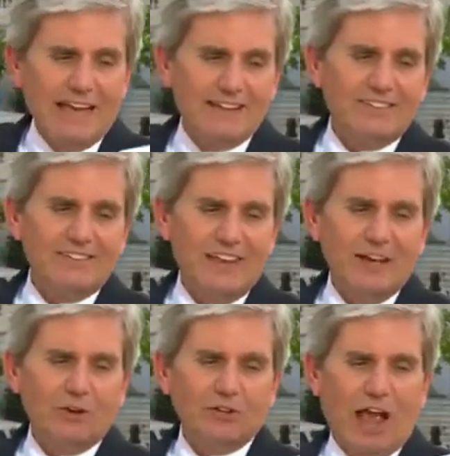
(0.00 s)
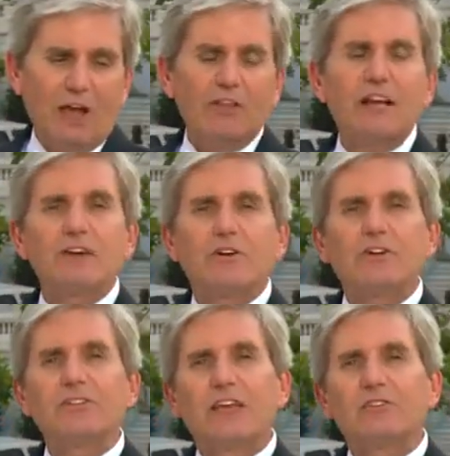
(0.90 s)
It details how the
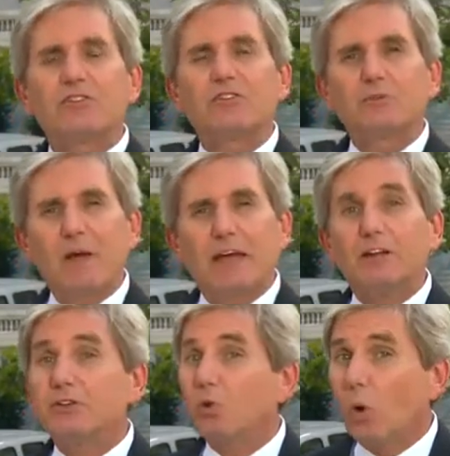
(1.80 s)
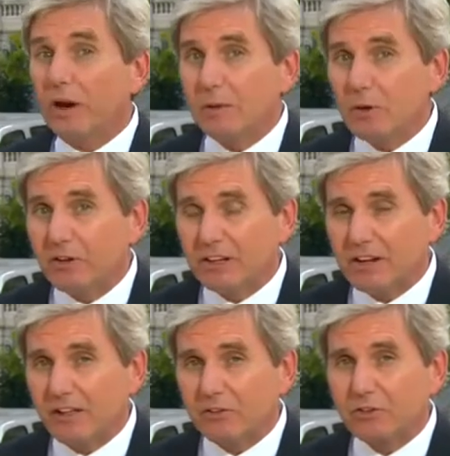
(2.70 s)
governor intends to spend $20
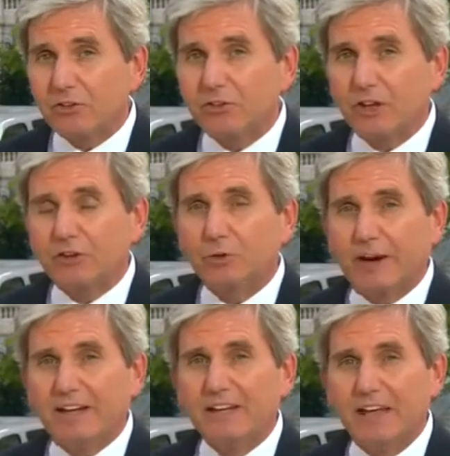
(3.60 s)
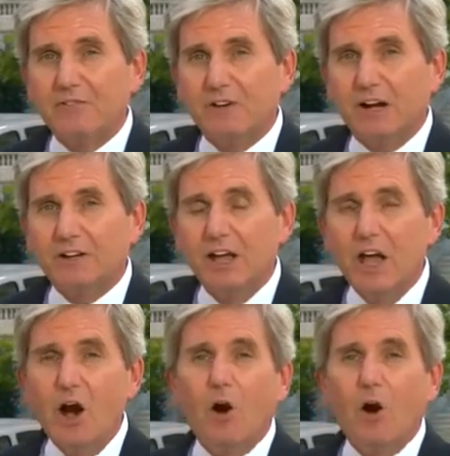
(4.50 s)
million of the state's rainy day fund